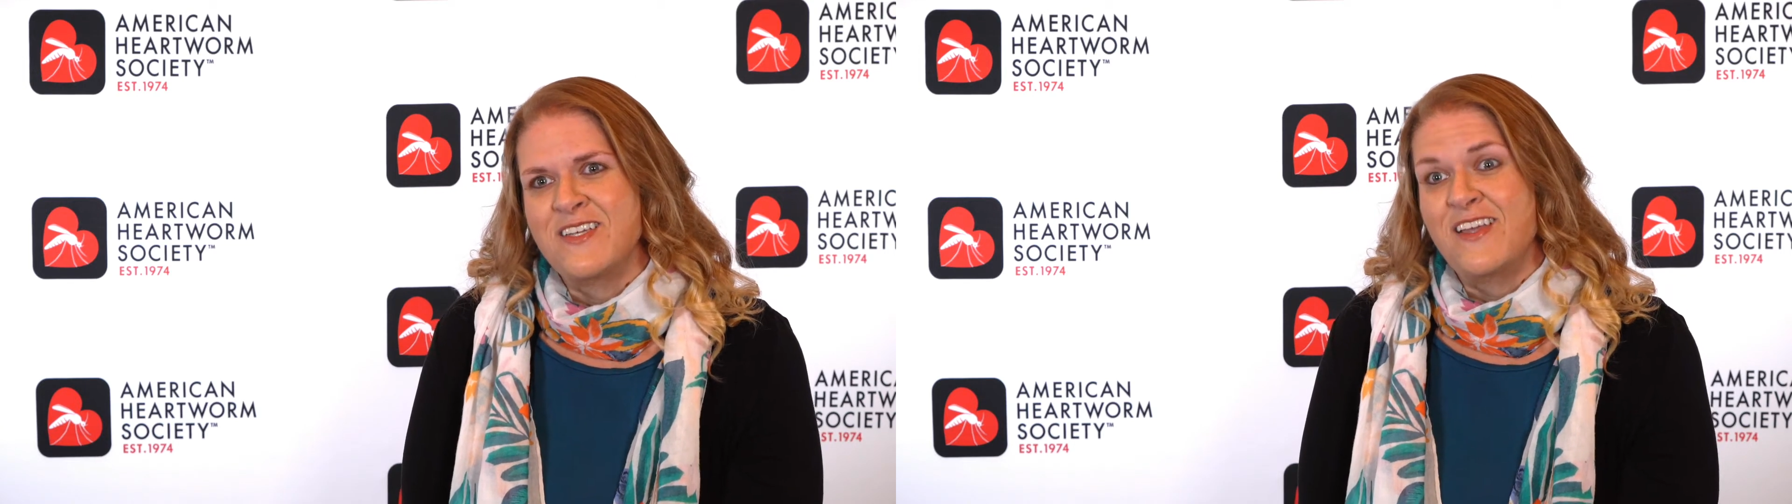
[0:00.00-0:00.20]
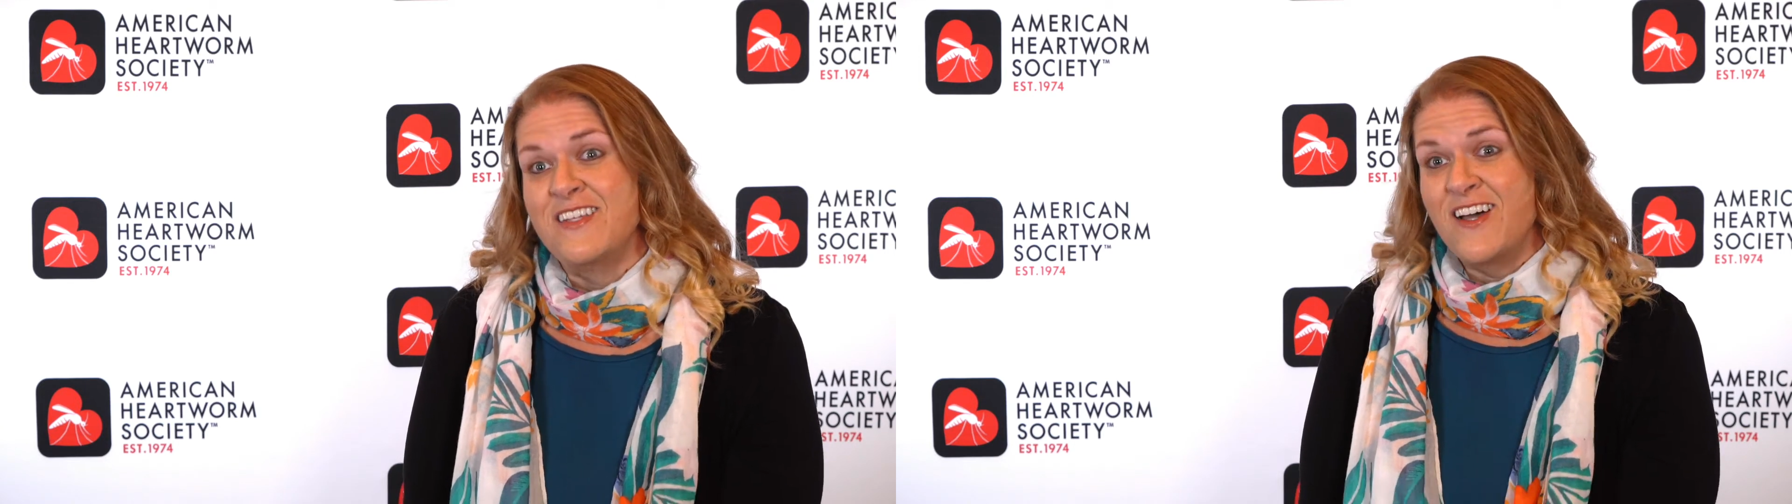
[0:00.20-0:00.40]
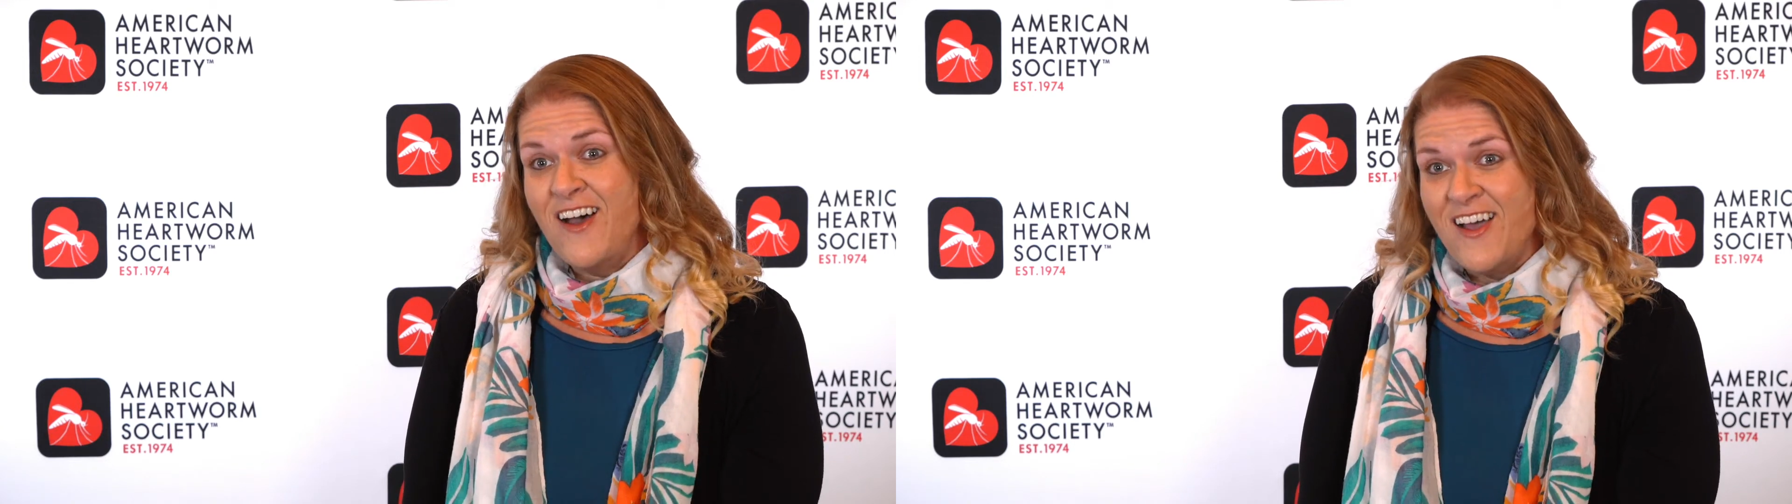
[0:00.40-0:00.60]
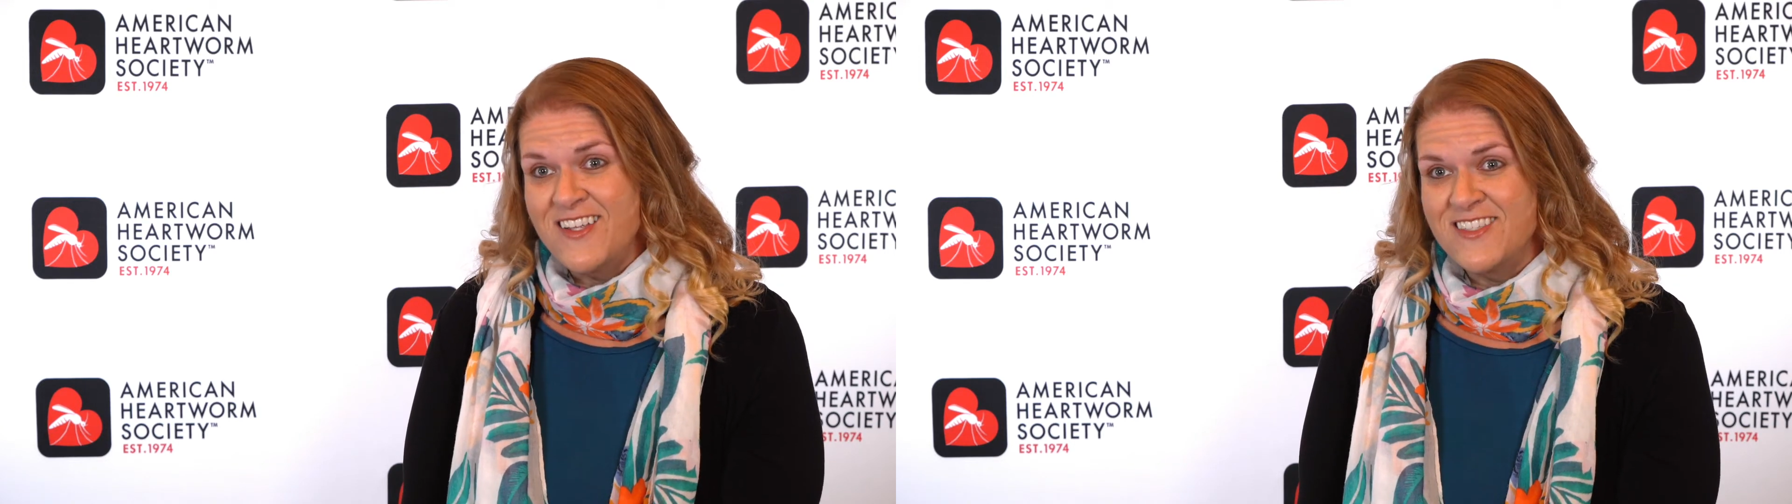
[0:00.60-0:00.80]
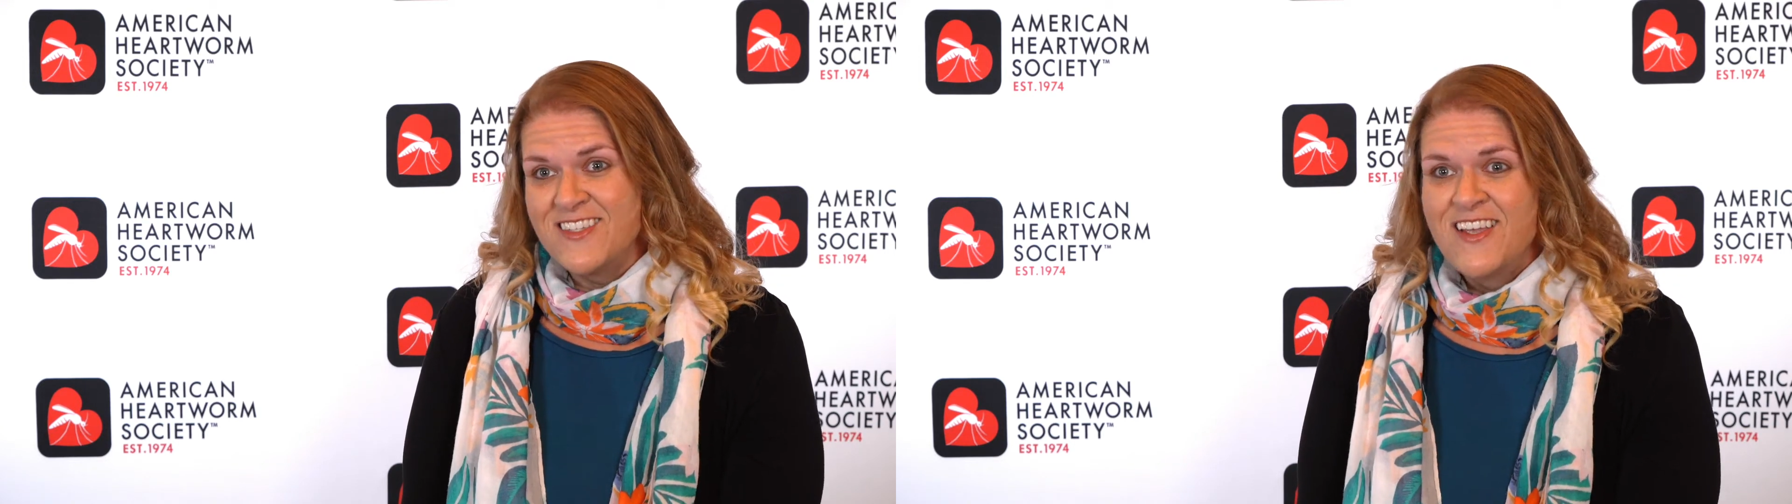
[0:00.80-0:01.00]
it
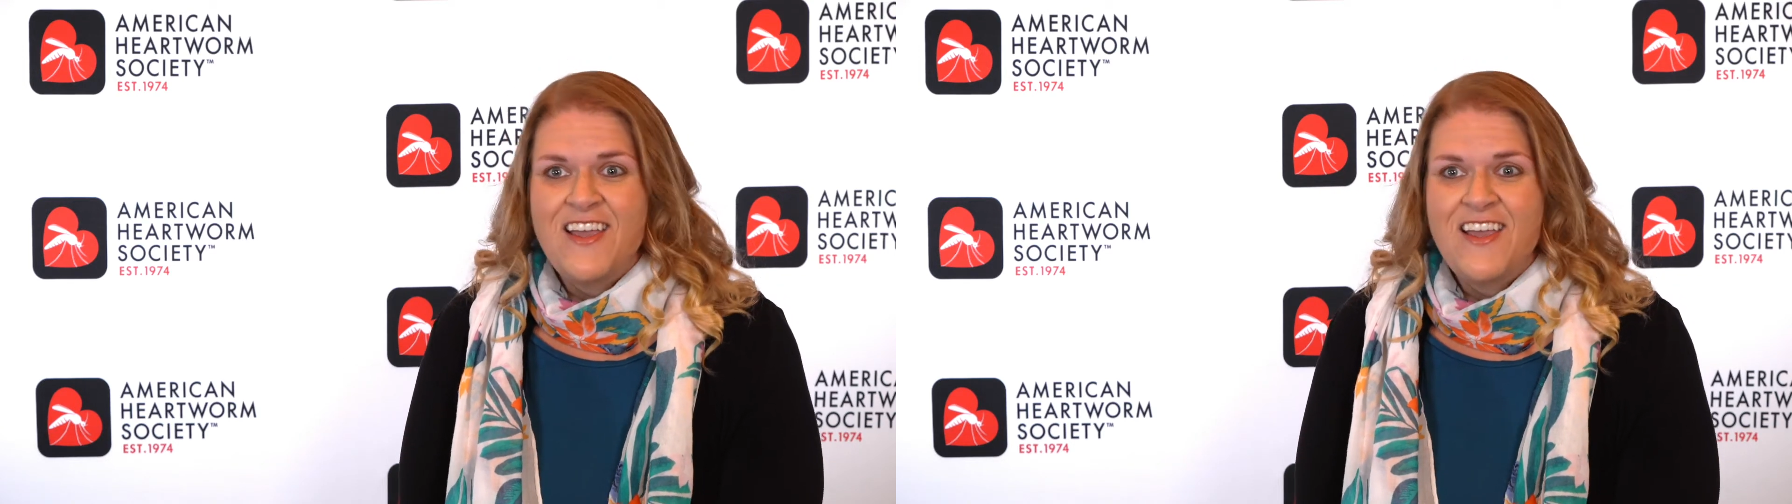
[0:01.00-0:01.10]
does.